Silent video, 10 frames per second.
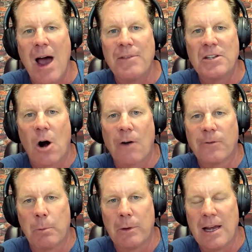have these
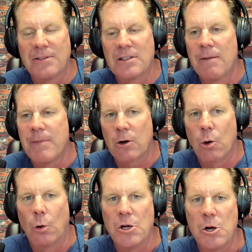harmful beliefs that are
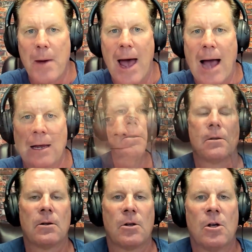holding you back.
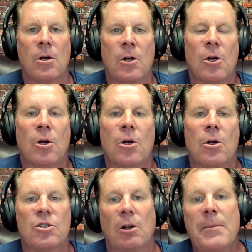
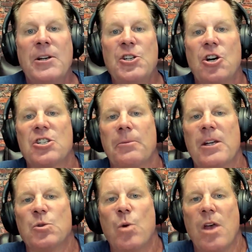So let me share some of
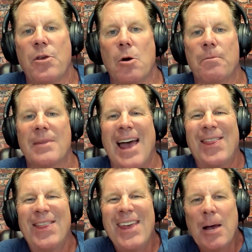these with you
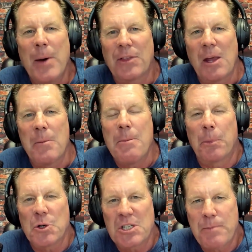and think about them in
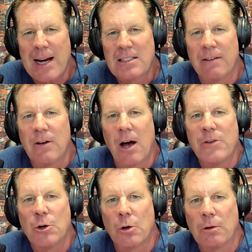perspective of
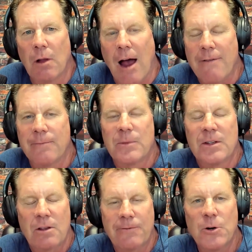your own life.
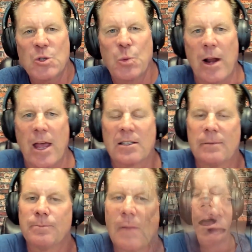So the first one
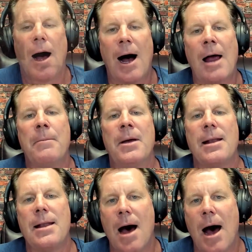is I'm
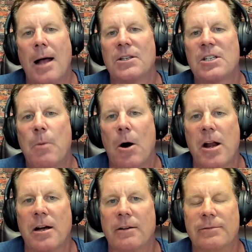not smart
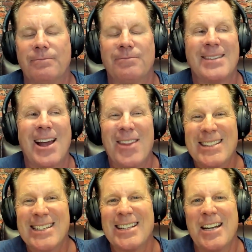enough. Now,
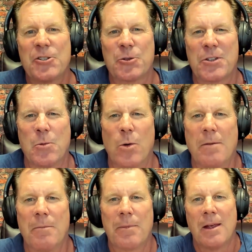this is an interesting
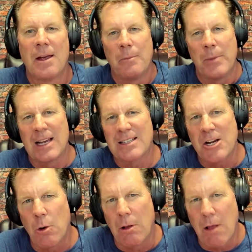one because I
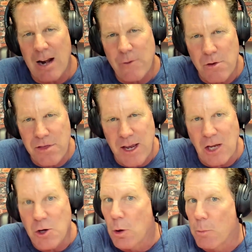know a lot of you are
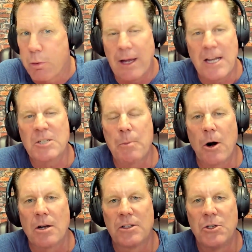thinking you are plenty
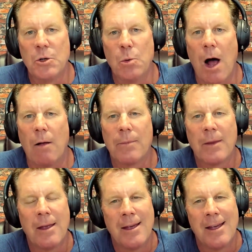smart to do well.
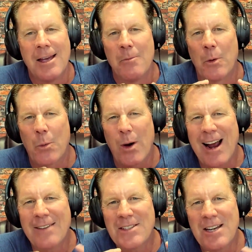But what
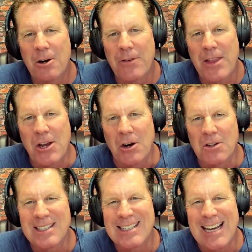I've seen over the
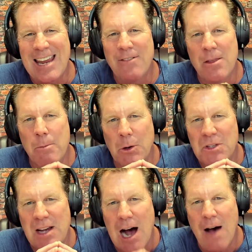years is that even the
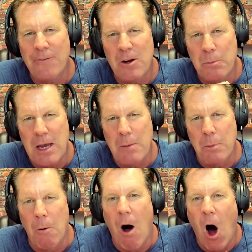most confident
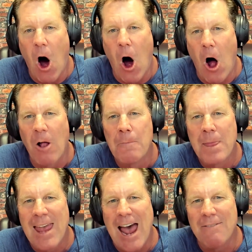people all
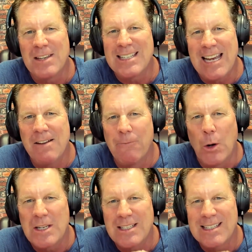have this hidden
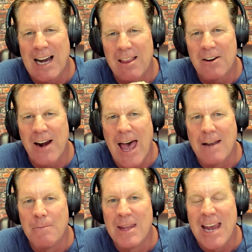voice inside of their
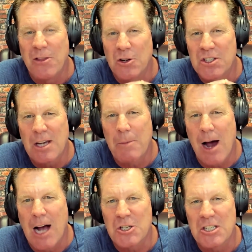head in their
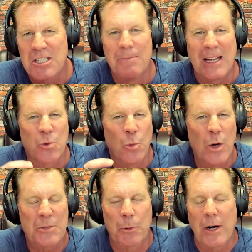subconscious that's
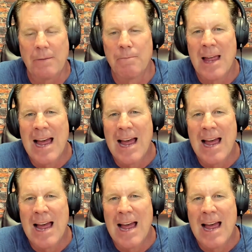whispering,